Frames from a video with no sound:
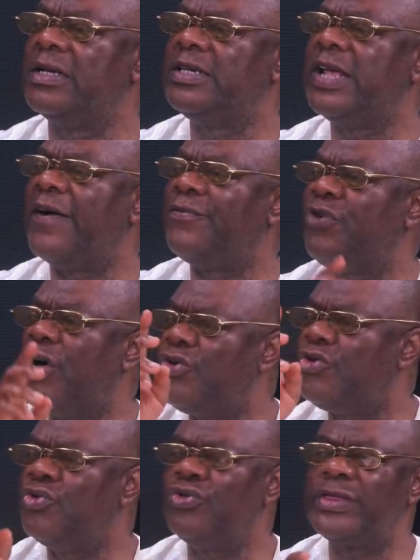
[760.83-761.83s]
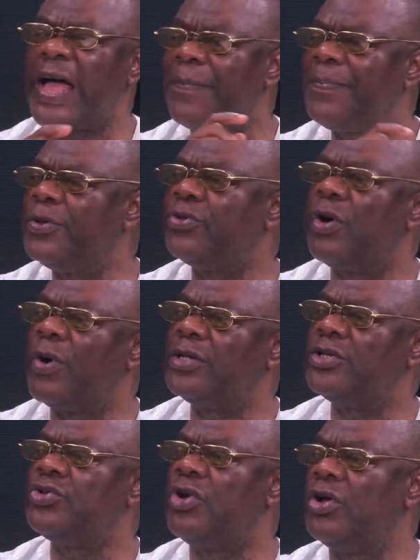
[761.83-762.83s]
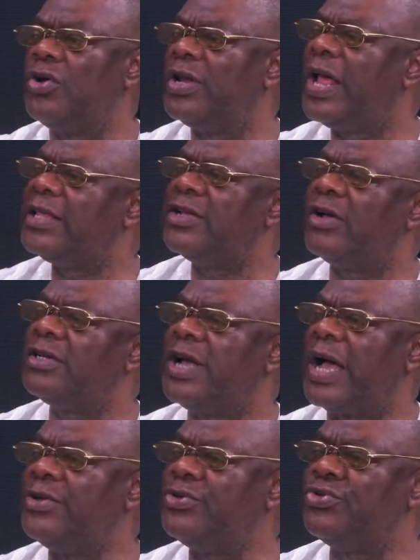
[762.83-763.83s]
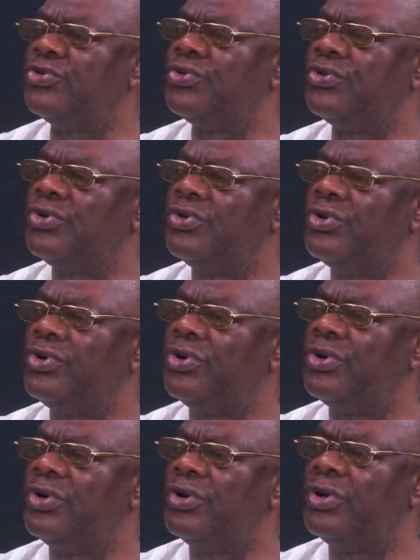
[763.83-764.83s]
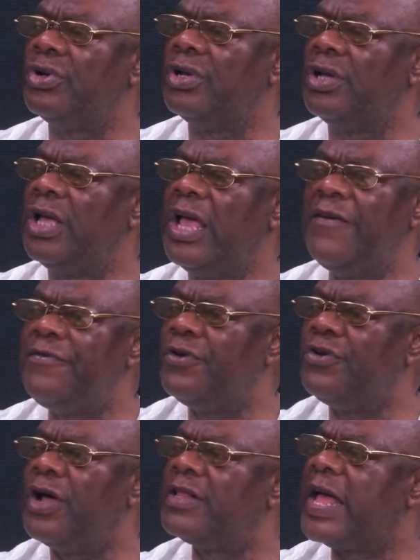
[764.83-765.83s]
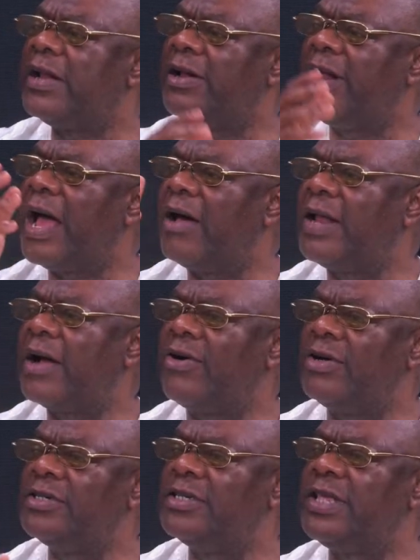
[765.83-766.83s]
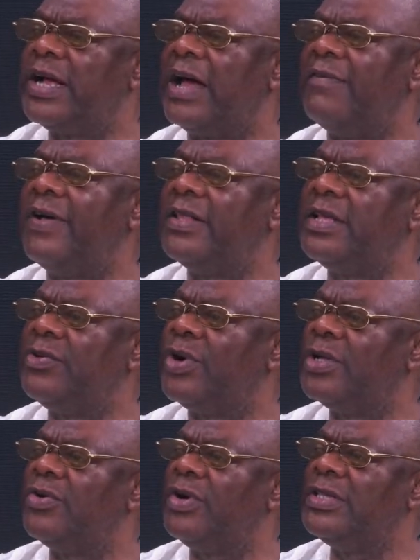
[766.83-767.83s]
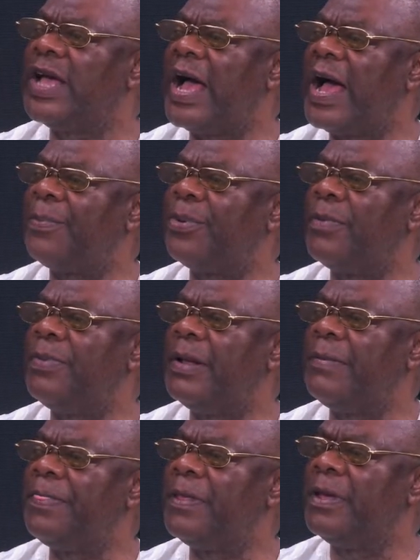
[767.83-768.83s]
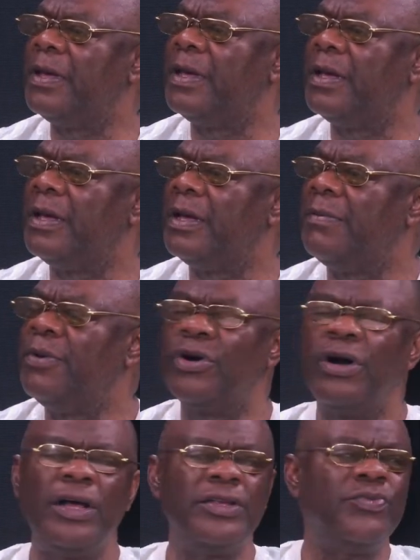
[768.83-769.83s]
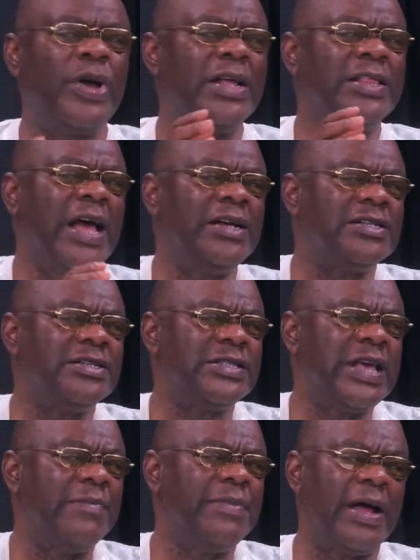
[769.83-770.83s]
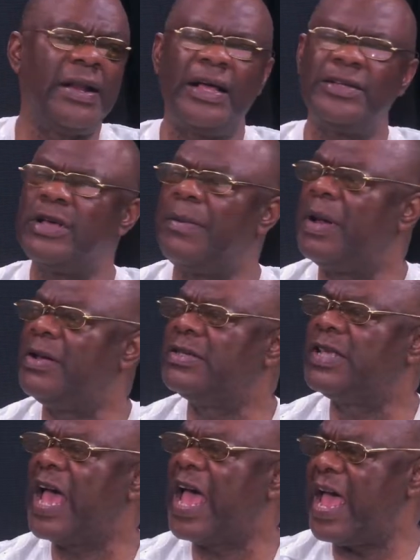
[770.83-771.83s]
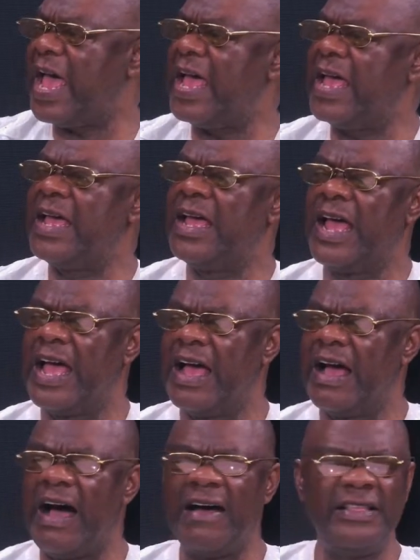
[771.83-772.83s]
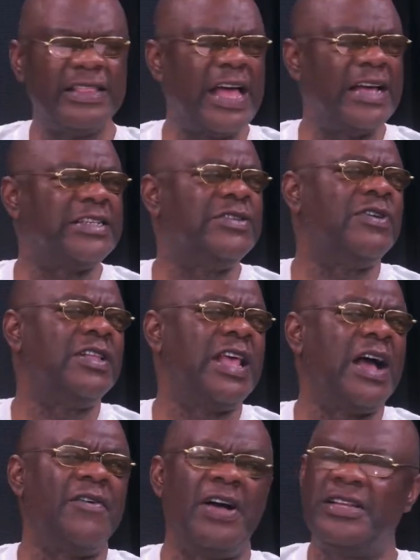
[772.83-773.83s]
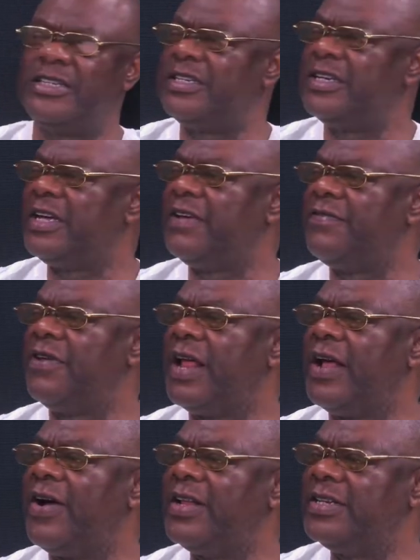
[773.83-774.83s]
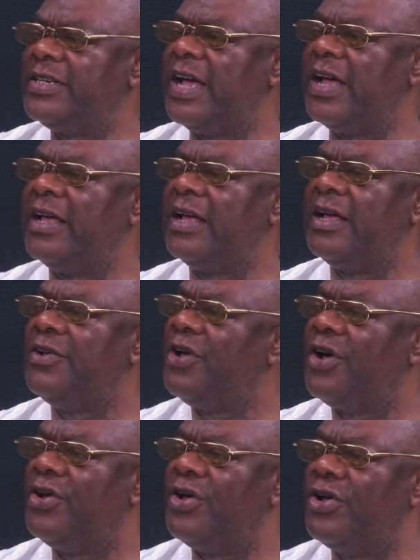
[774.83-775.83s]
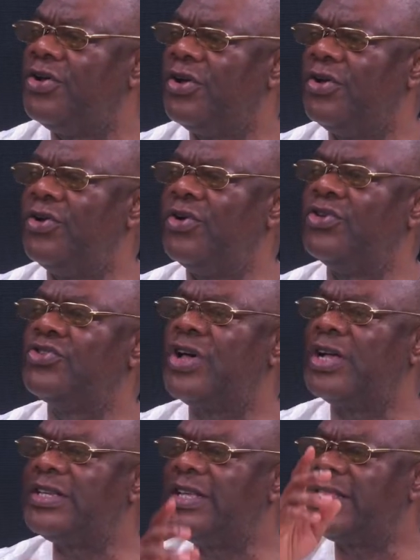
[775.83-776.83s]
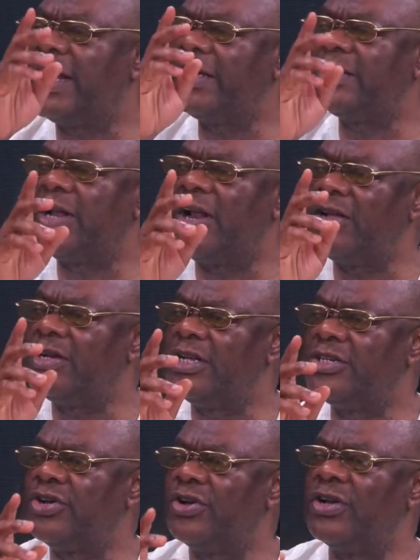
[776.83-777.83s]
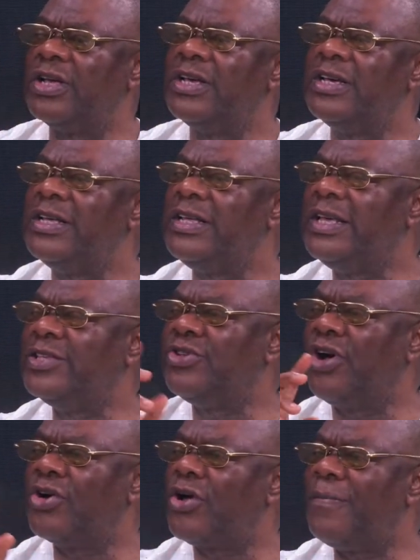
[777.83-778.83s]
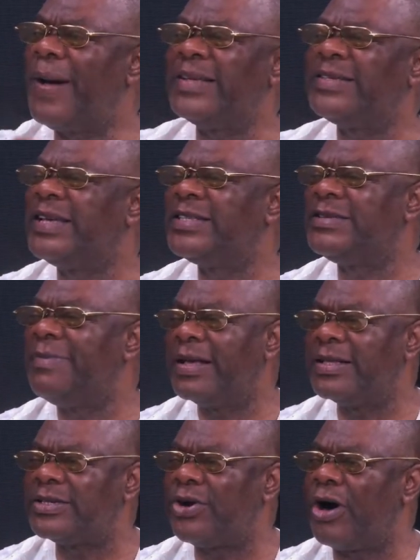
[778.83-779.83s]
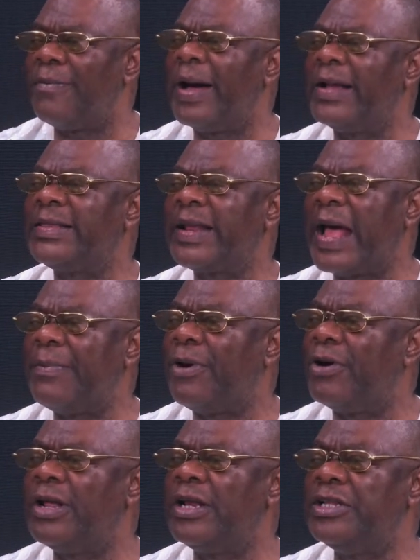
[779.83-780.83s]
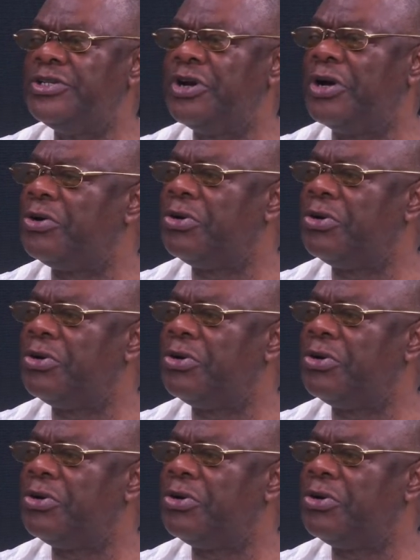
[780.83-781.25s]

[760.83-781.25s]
She has told you, tap into what is going on. That's all you can do. If you don't, and other countries take advantage, what is that her problem? Because by the time she stepped down now, somebody will say, all the time she was there, what did she give tonight? What did she have? No. Such international organization is not run by sentiment or by tribe or religion.